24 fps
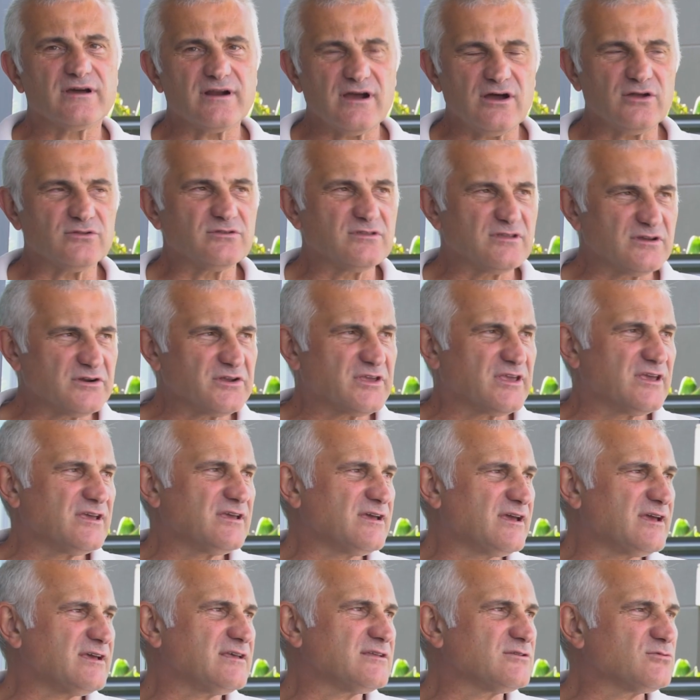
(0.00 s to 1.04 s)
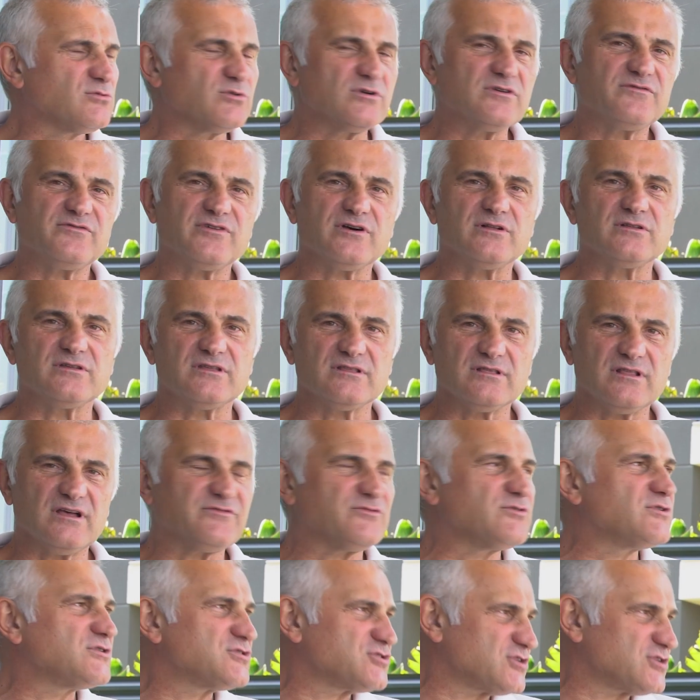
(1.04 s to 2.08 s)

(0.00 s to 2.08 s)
around Turkey and we fell in love with